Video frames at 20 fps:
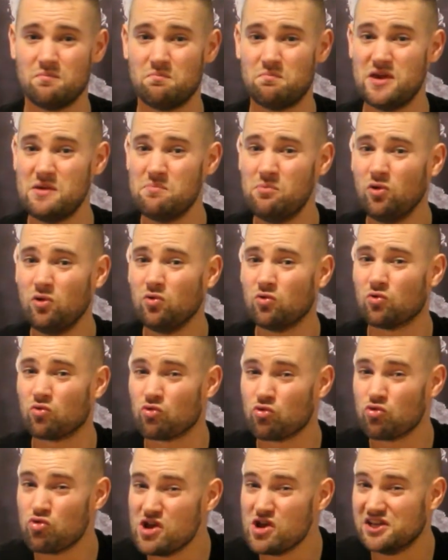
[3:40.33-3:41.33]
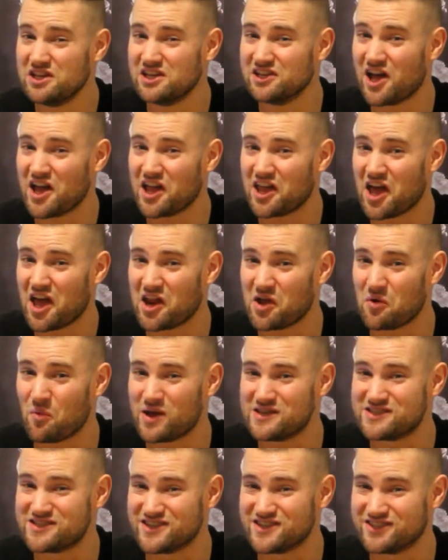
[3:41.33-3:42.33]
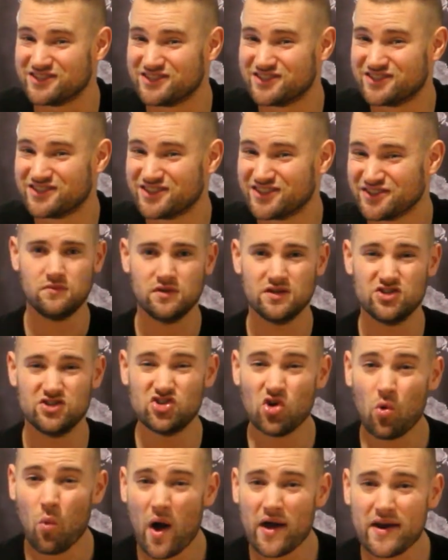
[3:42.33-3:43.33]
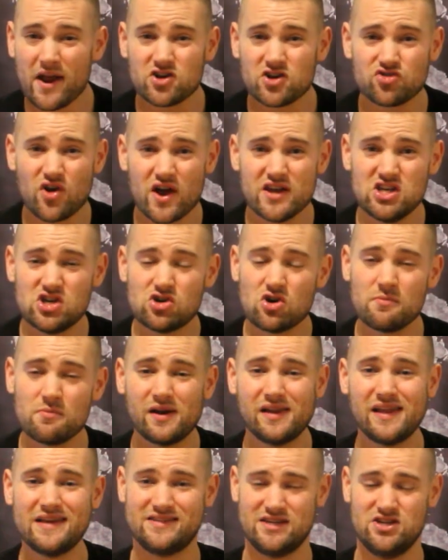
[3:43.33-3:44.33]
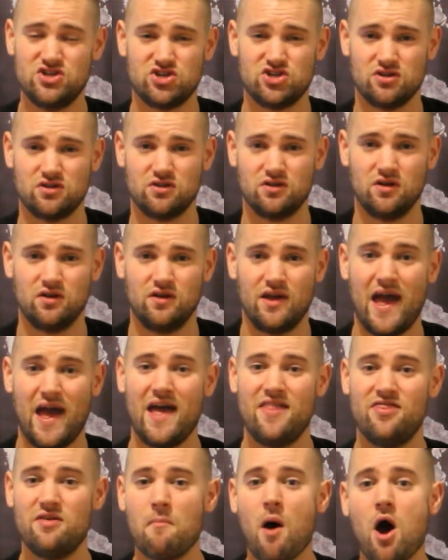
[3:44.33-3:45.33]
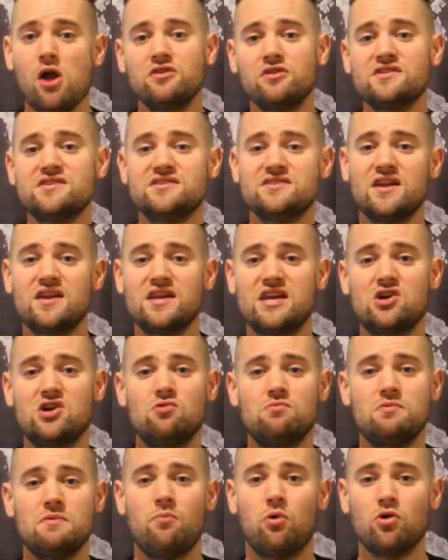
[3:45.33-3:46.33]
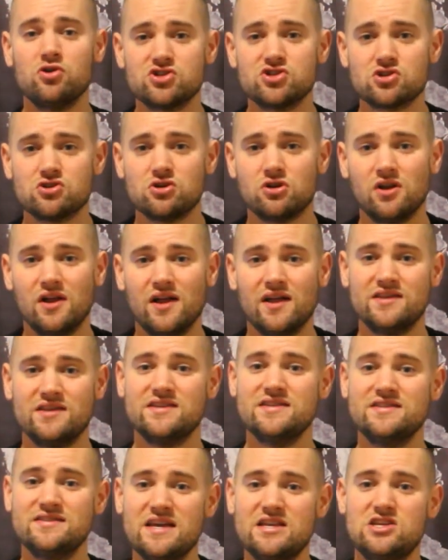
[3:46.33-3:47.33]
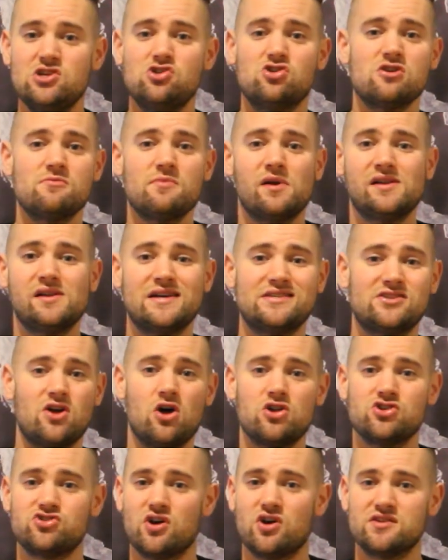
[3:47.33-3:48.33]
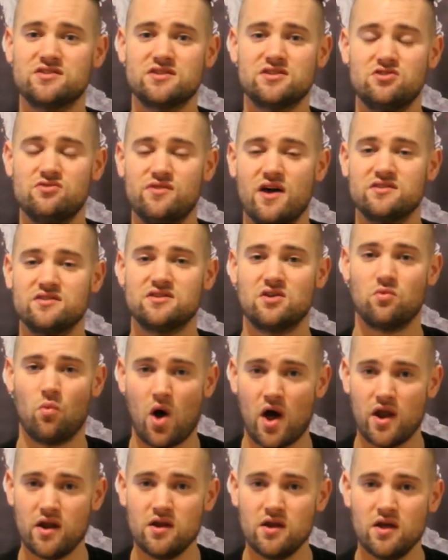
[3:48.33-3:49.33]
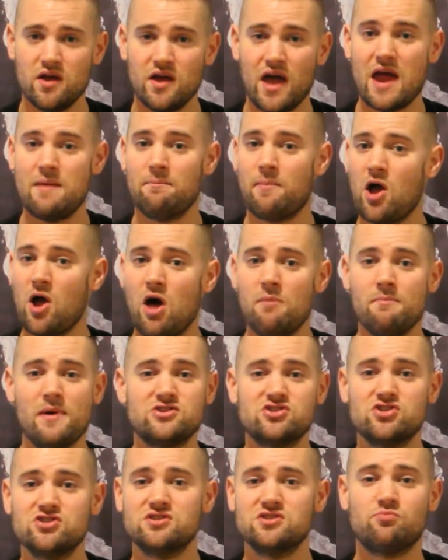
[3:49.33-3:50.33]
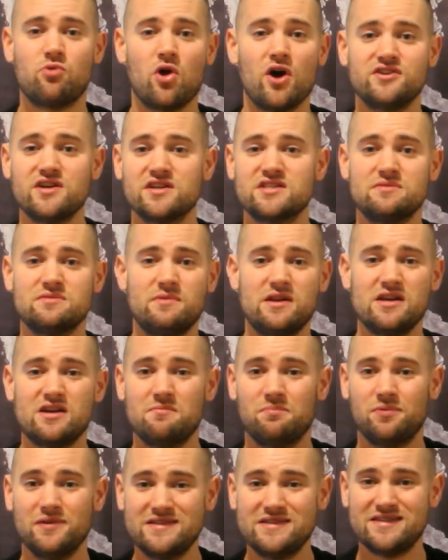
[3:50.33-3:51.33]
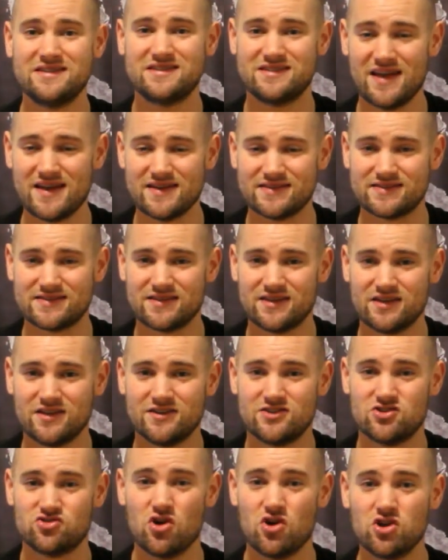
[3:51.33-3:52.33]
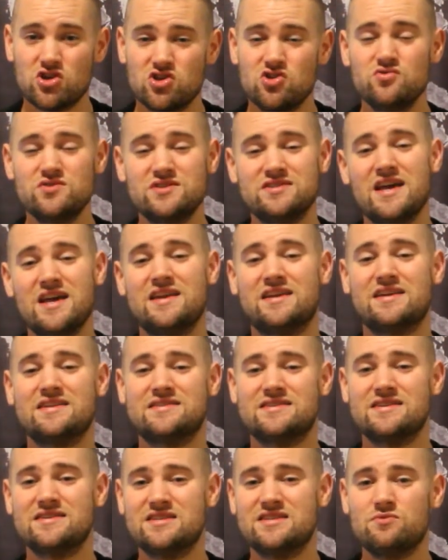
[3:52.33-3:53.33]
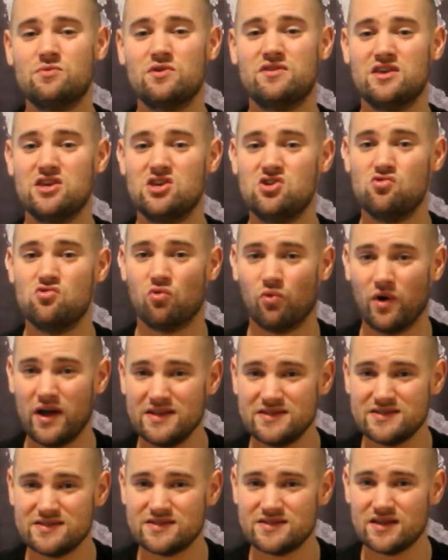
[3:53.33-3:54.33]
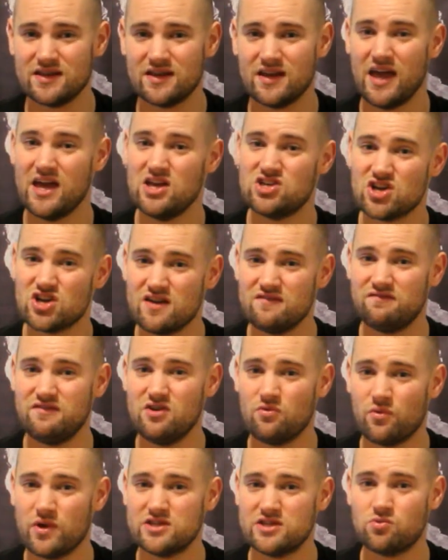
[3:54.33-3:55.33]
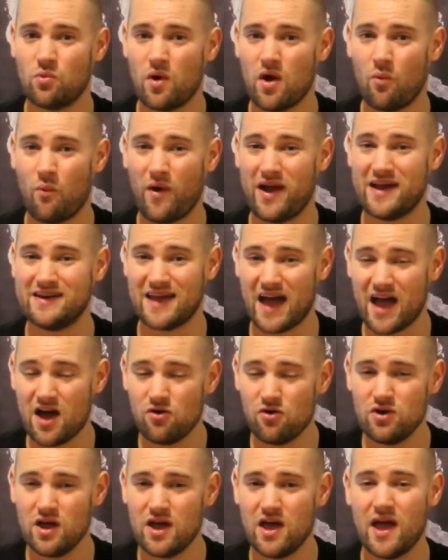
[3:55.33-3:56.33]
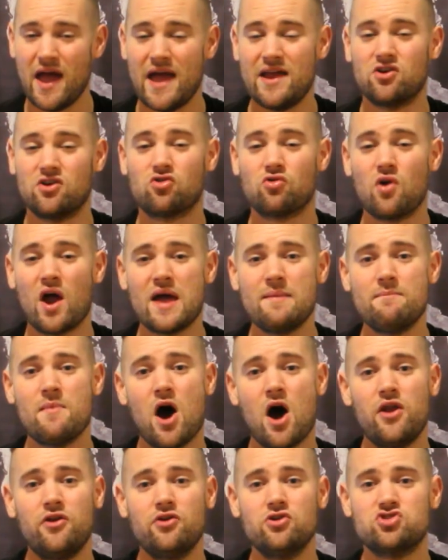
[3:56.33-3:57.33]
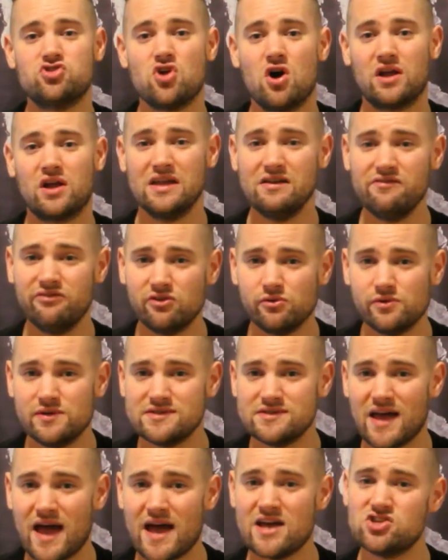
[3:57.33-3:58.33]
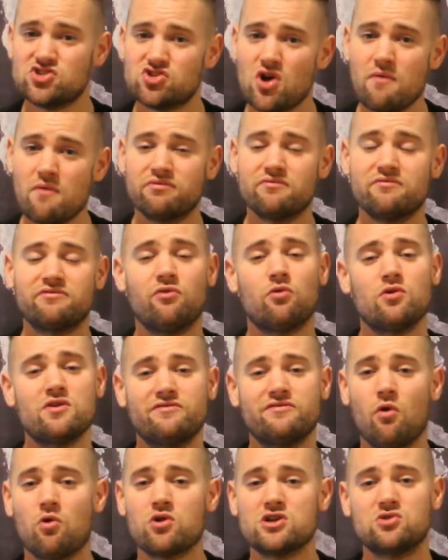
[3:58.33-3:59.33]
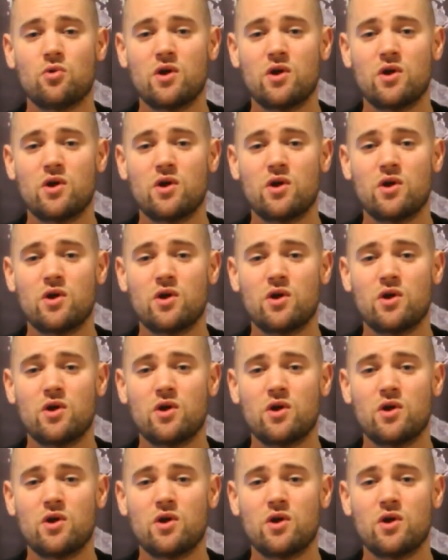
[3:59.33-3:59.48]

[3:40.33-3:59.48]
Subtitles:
People really like getting wasted. So why not try decriminalization? The model to study here would be Portugal, since they decriminalized all drugs in 2001, and by all measures the project has been a complete success. Drug use stayed consistent with EU rates, HIV rates went way down, and crime under drug influence has dropped from 44 to